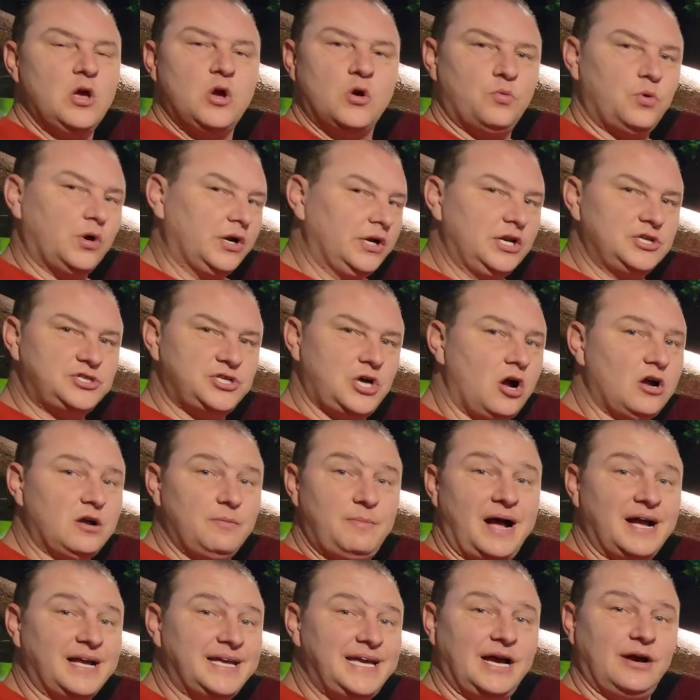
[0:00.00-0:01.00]
We're going to talk
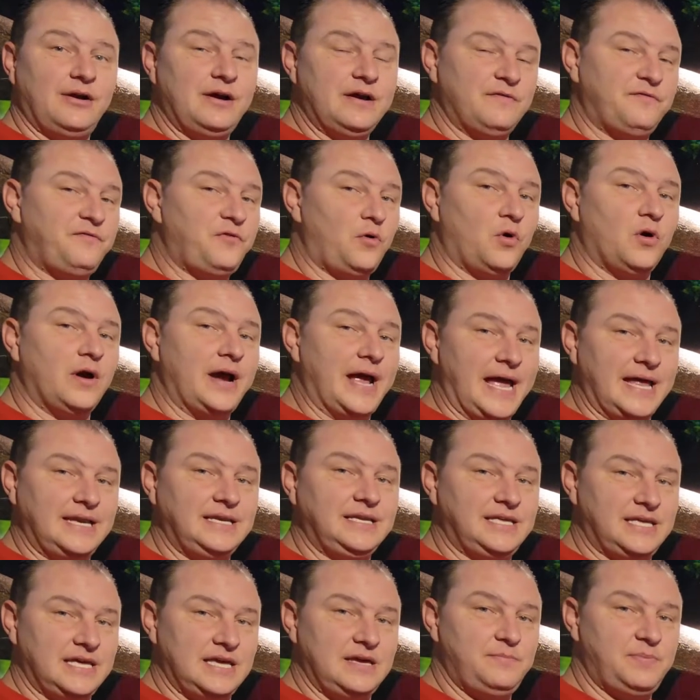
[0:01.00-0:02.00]
about caring for
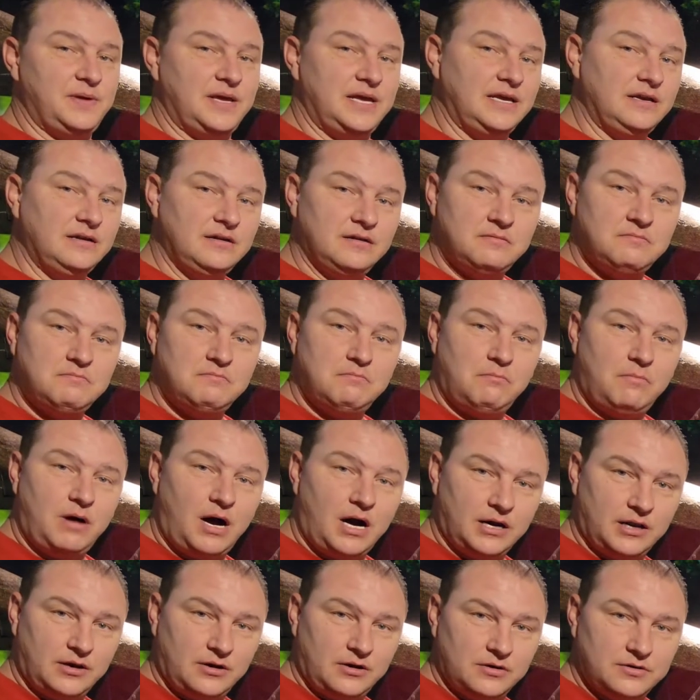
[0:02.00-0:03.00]
and keeping
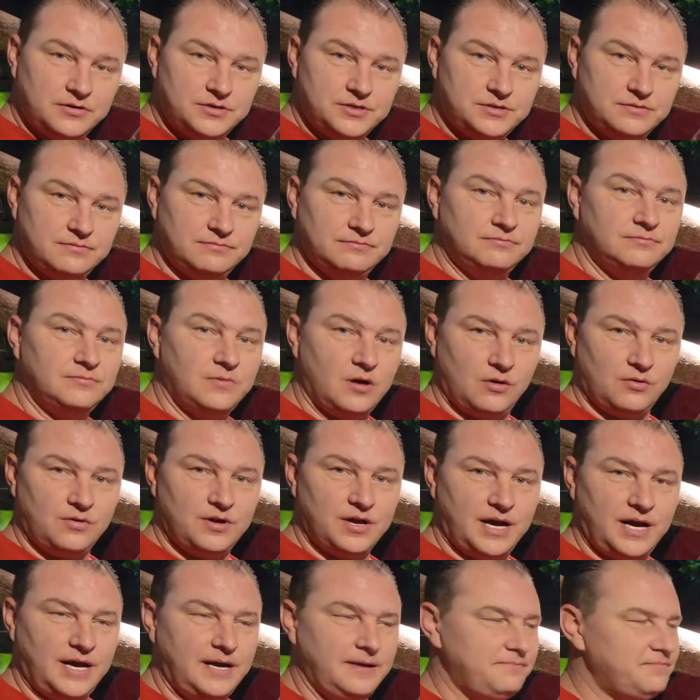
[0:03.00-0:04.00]
monitors.
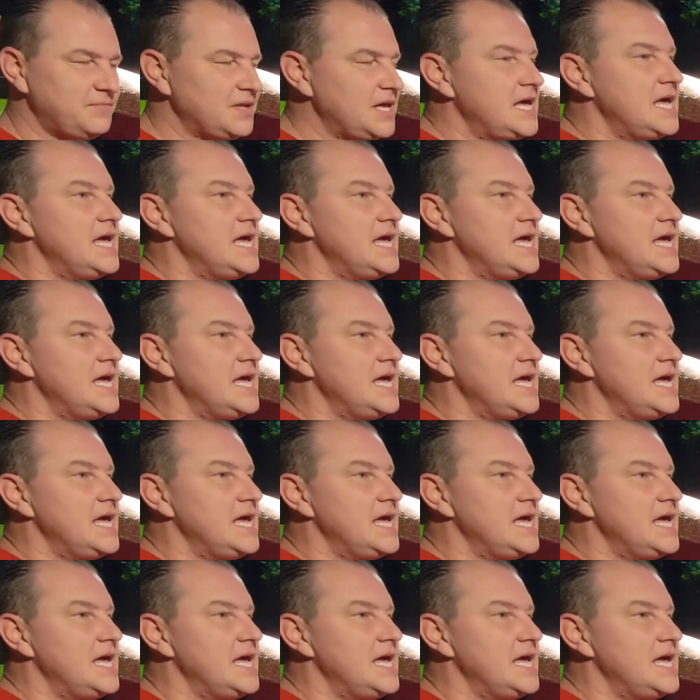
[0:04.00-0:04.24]
Okay?